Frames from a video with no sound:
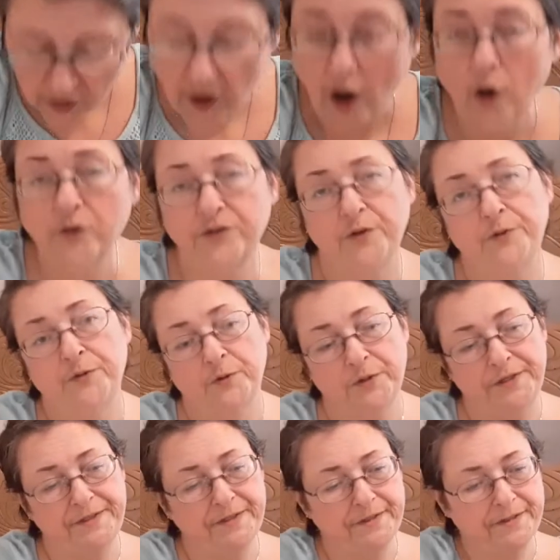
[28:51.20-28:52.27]
also
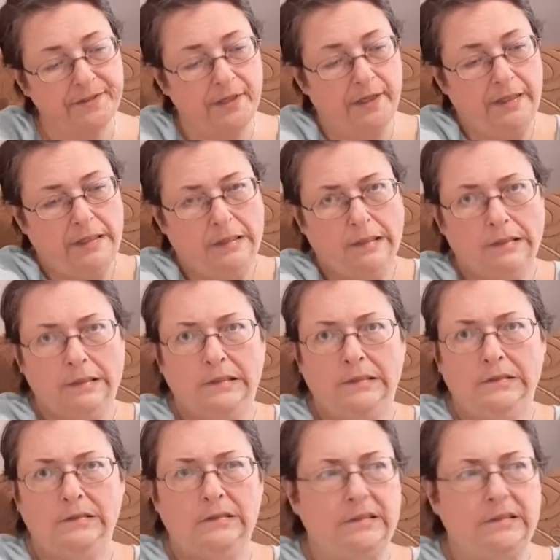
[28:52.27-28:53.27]
thirty-six ninety-nine.